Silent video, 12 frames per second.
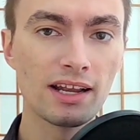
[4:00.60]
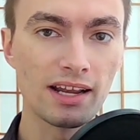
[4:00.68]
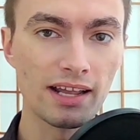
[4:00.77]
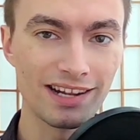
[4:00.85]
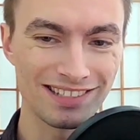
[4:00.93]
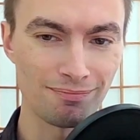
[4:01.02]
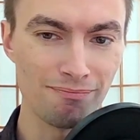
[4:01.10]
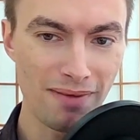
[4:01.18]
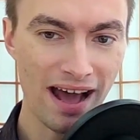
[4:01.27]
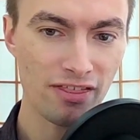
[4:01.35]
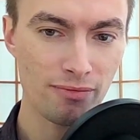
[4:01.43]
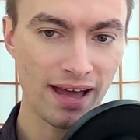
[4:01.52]
it is
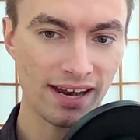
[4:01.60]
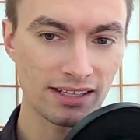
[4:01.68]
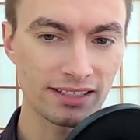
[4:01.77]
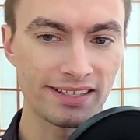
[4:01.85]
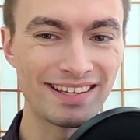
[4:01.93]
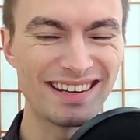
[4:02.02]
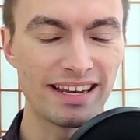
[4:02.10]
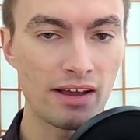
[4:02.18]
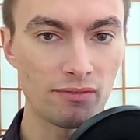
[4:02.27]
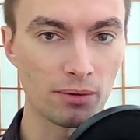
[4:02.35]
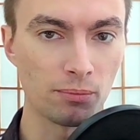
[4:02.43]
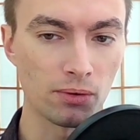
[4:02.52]
mathematically
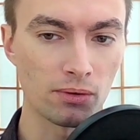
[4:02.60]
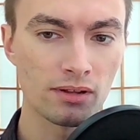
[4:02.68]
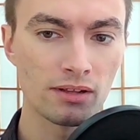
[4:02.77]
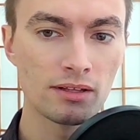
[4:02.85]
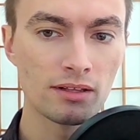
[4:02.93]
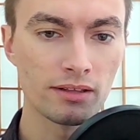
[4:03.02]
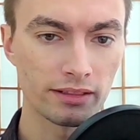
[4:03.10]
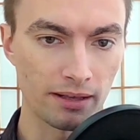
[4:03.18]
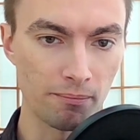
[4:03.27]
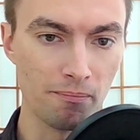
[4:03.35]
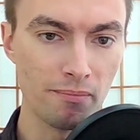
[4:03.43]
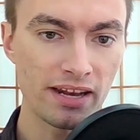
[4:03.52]
inevitable
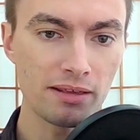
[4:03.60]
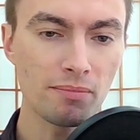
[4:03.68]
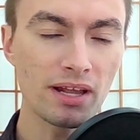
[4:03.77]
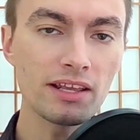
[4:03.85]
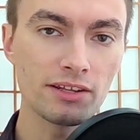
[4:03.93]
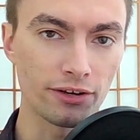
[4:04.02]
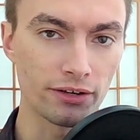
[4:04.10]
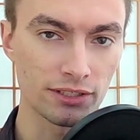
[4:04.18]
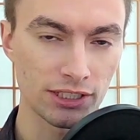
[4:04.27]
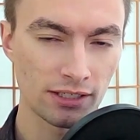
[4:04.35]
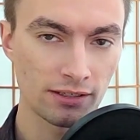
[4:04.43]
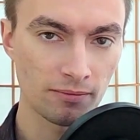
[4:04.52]
that many, many
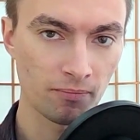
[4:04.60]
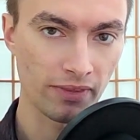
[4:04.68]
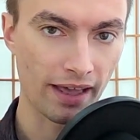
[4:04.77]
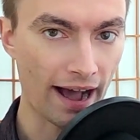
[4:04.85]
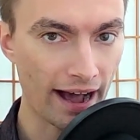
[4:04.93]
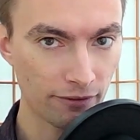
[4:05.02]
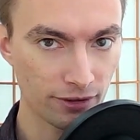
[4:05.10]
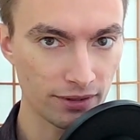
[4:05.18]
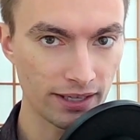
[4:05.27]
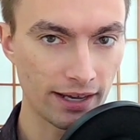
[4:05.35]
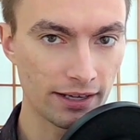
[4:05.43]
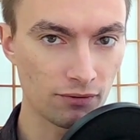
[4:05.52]
years after
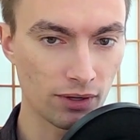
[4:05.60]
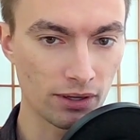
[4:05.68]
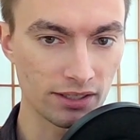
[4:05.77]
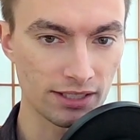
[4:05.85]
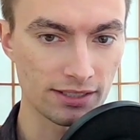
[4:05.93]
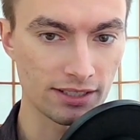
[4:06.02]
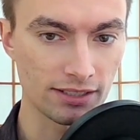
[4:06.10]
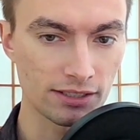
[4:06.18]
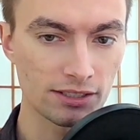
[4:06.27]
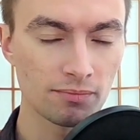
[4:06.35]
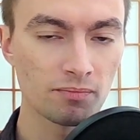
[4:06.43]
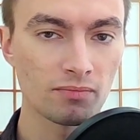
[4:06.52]
the end of our
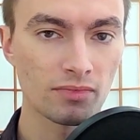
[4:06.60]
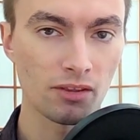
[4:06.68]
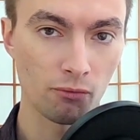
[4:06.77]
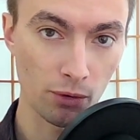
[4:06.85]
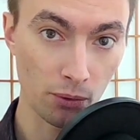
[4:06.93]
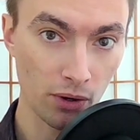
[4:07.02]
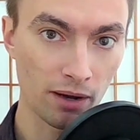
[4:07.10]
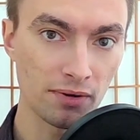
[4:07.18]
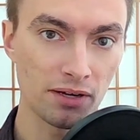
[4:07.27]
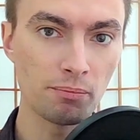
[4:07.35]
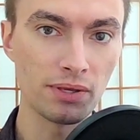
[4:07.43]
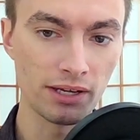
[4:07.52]
existence, we will come
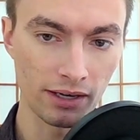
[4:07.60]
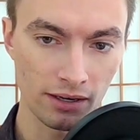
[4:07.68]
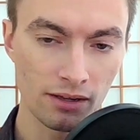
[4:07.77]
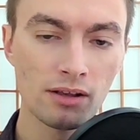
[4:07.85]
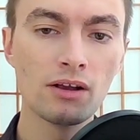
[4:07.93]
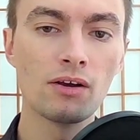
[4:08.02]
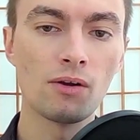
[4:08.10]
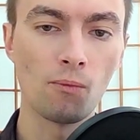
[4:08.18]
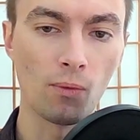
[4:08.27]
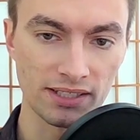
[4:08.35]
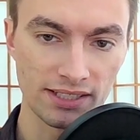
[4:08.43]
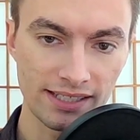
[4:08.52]
into being
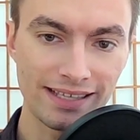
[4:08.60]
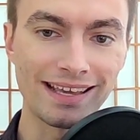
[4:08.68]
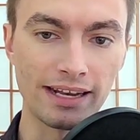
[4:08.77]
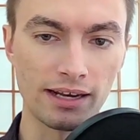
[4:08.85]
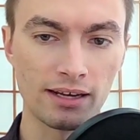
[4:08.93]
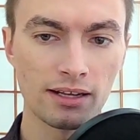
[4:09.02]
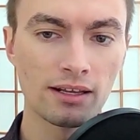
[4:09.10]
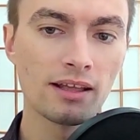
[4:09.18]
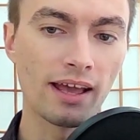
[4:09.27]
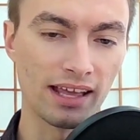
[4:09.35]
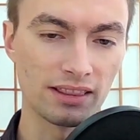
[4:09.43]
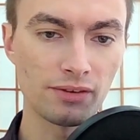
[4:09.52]
once again
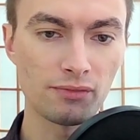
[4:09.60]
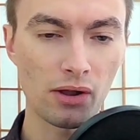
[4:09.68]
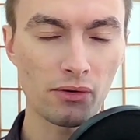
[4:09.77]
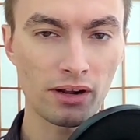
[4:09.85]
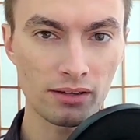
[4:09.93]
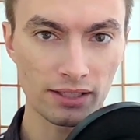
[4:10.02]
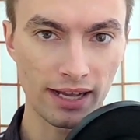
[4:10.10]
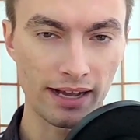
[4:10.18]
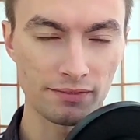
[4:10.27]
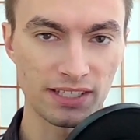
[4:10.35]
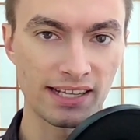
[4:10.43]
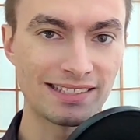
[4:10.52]
and live out our
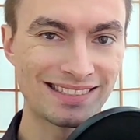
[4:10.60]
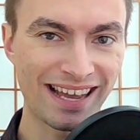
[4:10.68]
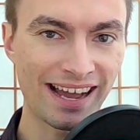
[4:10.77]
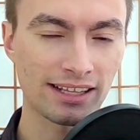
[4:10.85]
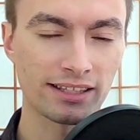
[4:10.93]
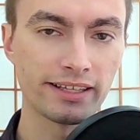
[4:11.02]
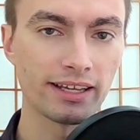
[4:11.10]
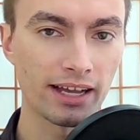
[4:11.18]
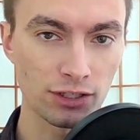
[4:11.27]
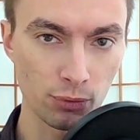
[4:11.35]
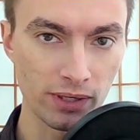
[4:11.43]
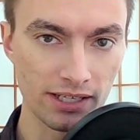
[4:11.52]
lives exactly
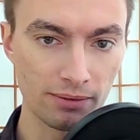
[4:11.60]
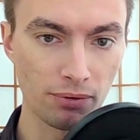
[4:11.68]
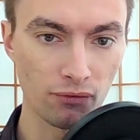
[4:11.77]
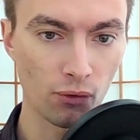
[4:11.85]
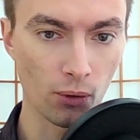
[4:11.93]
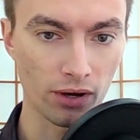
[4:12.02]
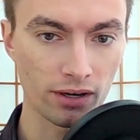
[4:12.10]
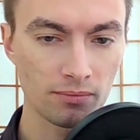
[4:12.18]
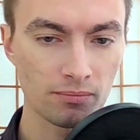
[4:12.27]
as we did before.